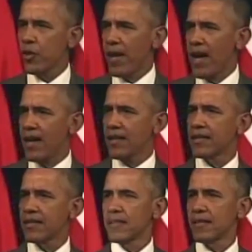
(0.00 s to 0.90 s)

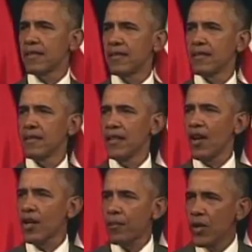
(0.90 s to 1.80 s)
bias in
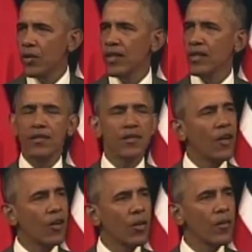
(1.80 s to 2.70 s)
our communities, in
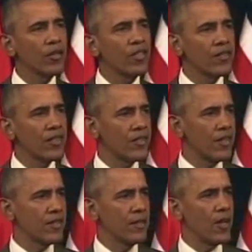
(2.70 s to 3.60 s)
our criminal justice
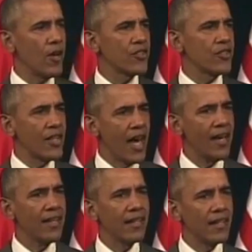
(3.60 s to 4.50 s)
system, in our
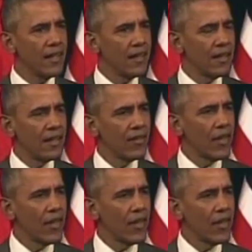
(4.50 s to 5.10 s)
society, the